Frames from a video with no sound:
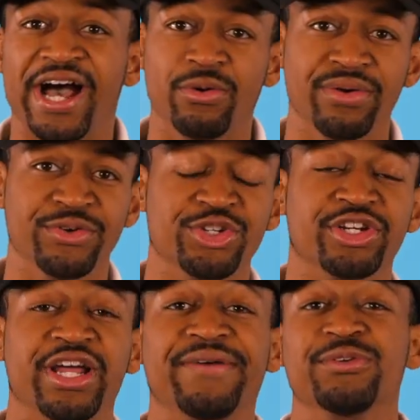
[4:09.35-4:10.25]
However, you're
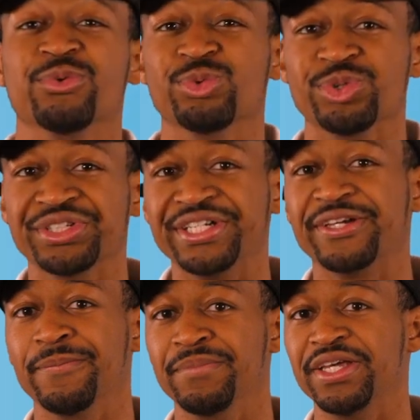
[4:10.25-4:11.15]
gonna have to really
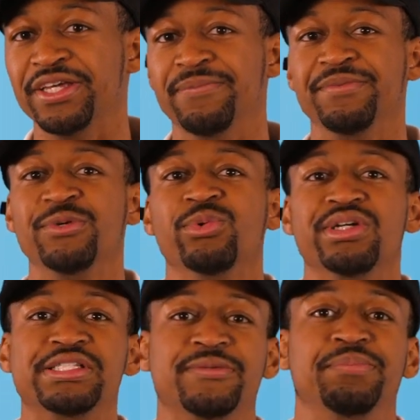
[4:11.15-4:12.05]
commit and be
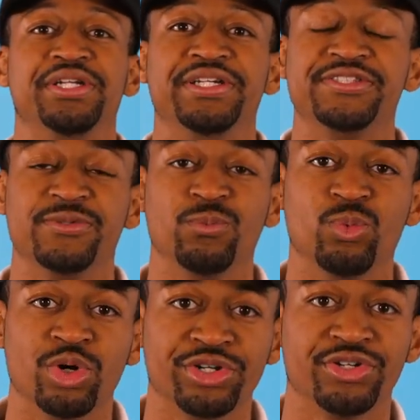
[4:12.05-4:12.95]
willing to put in
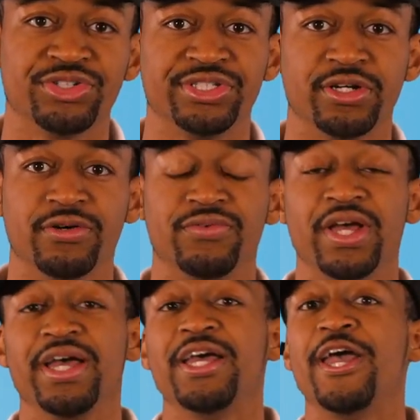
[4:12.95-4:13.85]
some work yourself
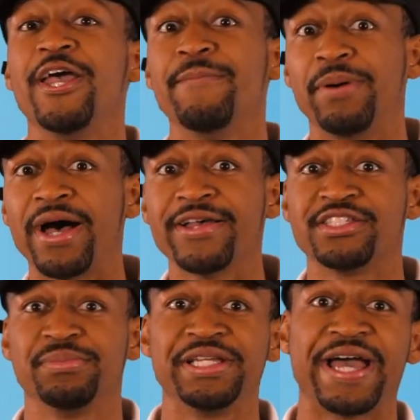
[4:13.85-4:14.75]
and
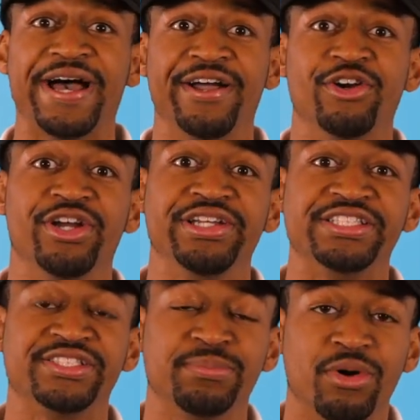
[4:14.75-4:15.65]
possibly hire a
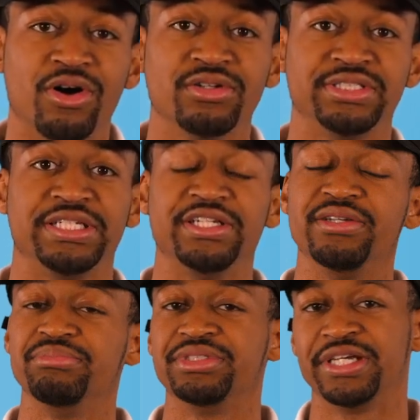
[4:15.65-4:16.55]
small
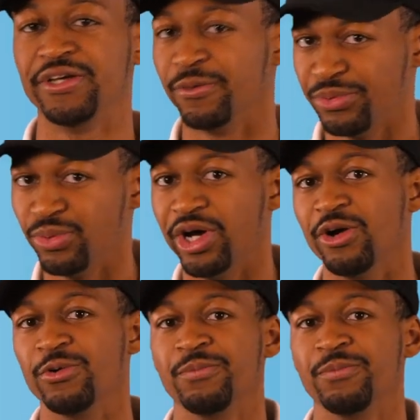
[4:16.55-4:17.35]
team to help you out.